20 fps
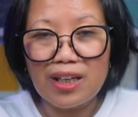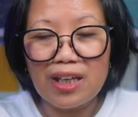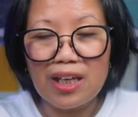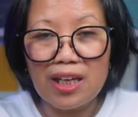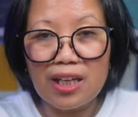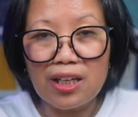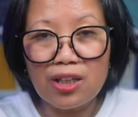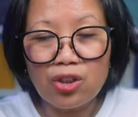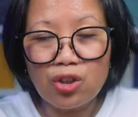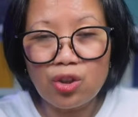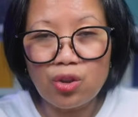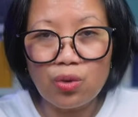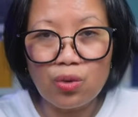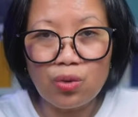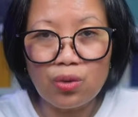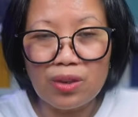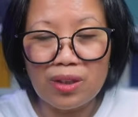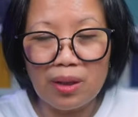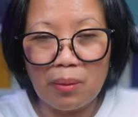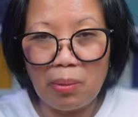
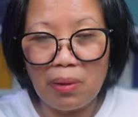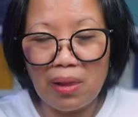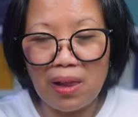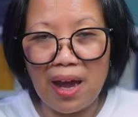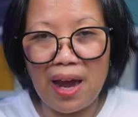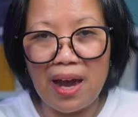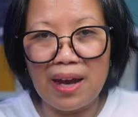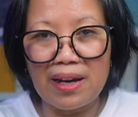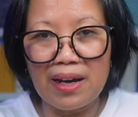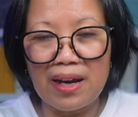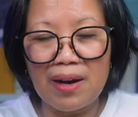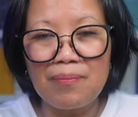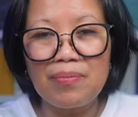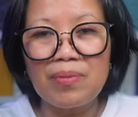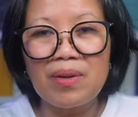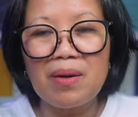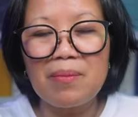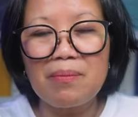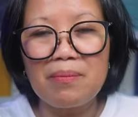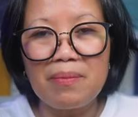into the planner
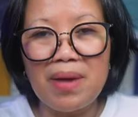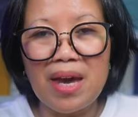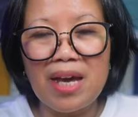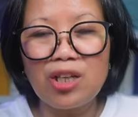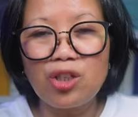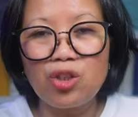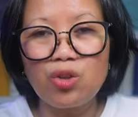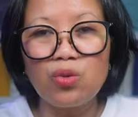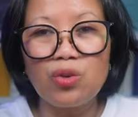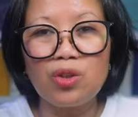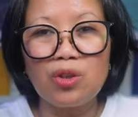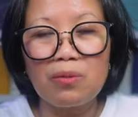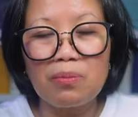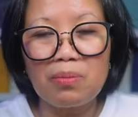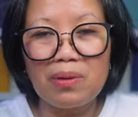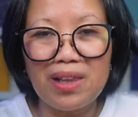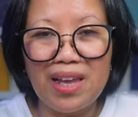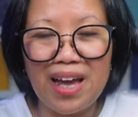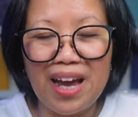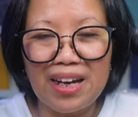make sure your
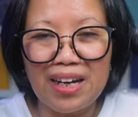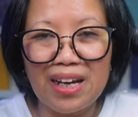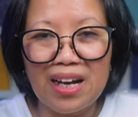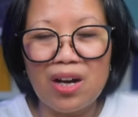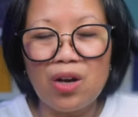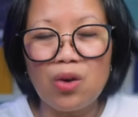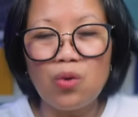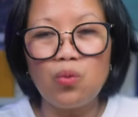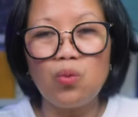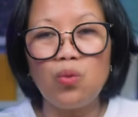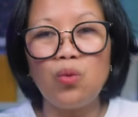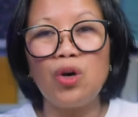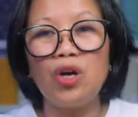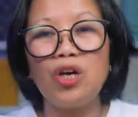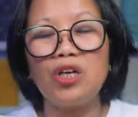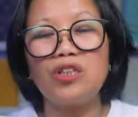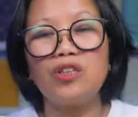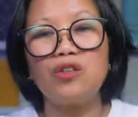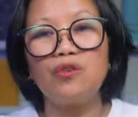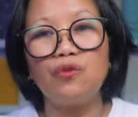planner
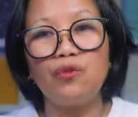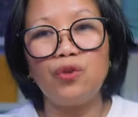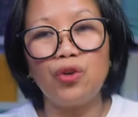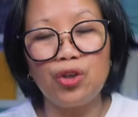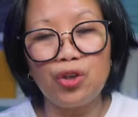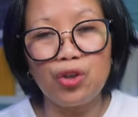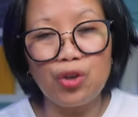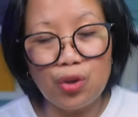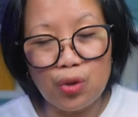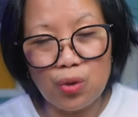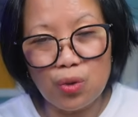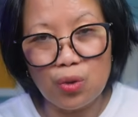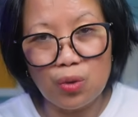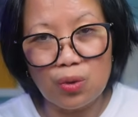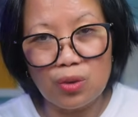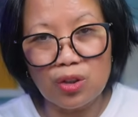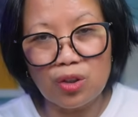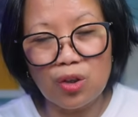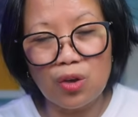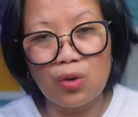works for you.
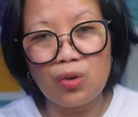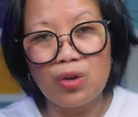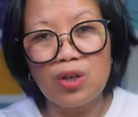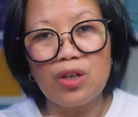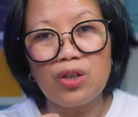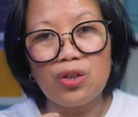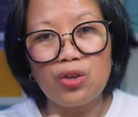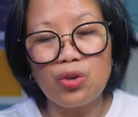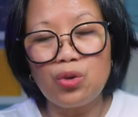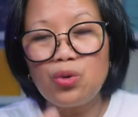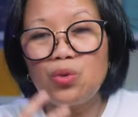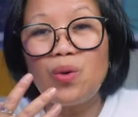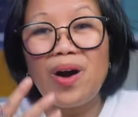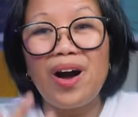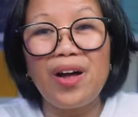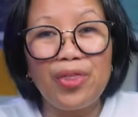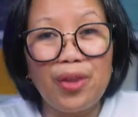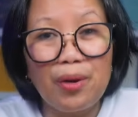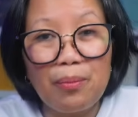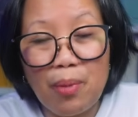So you
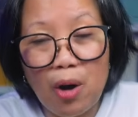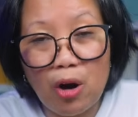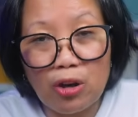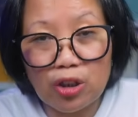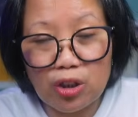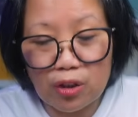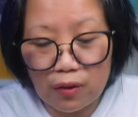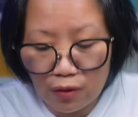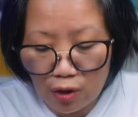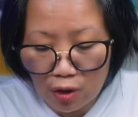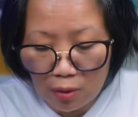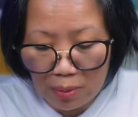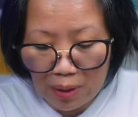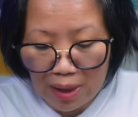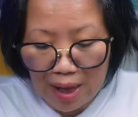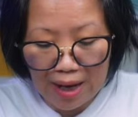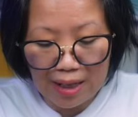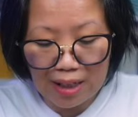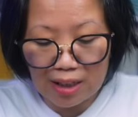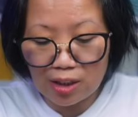are the boss of your
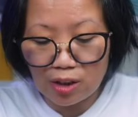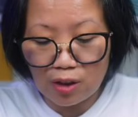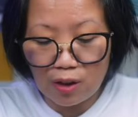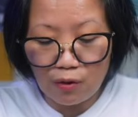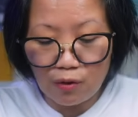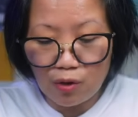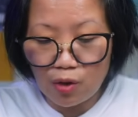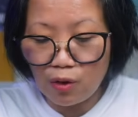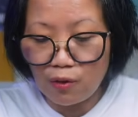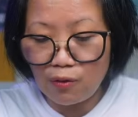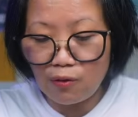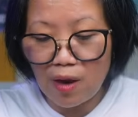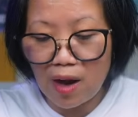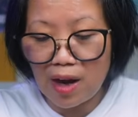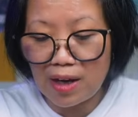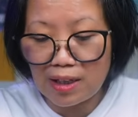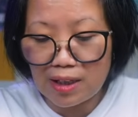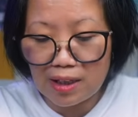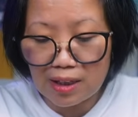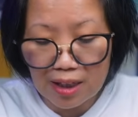planner. So if you're
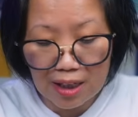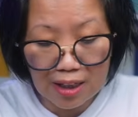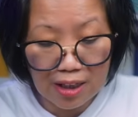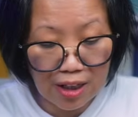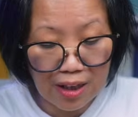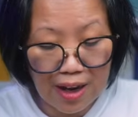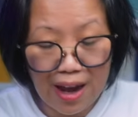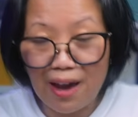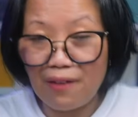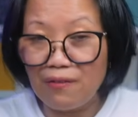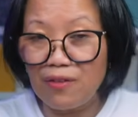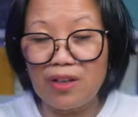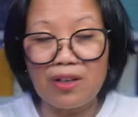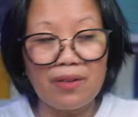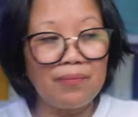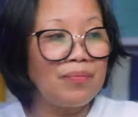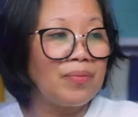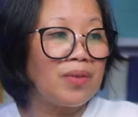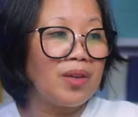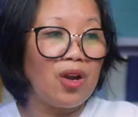finding that you haven't
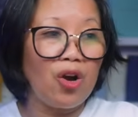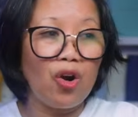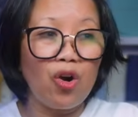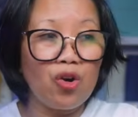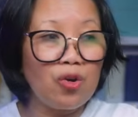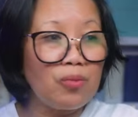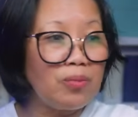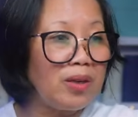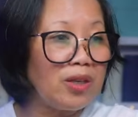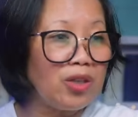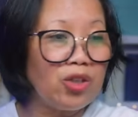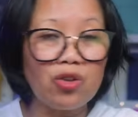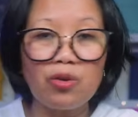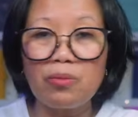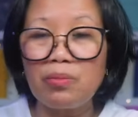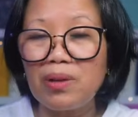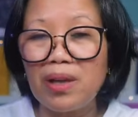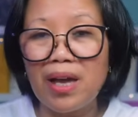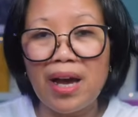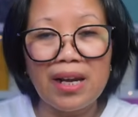opened your
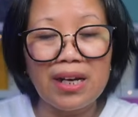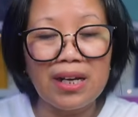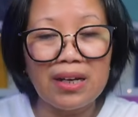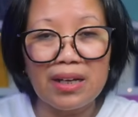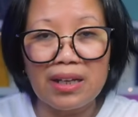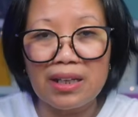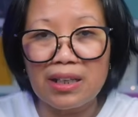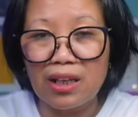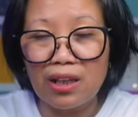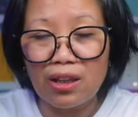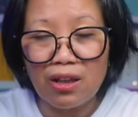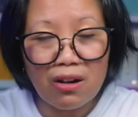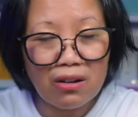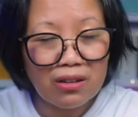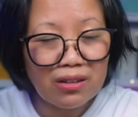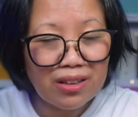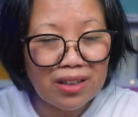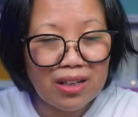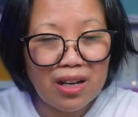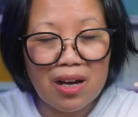planner in a
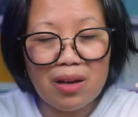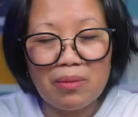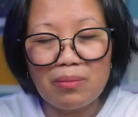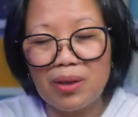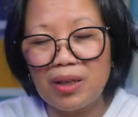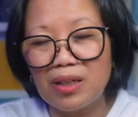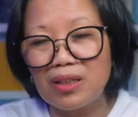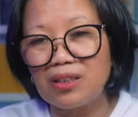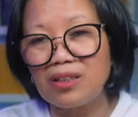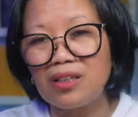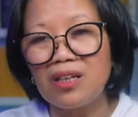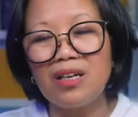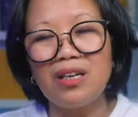long time because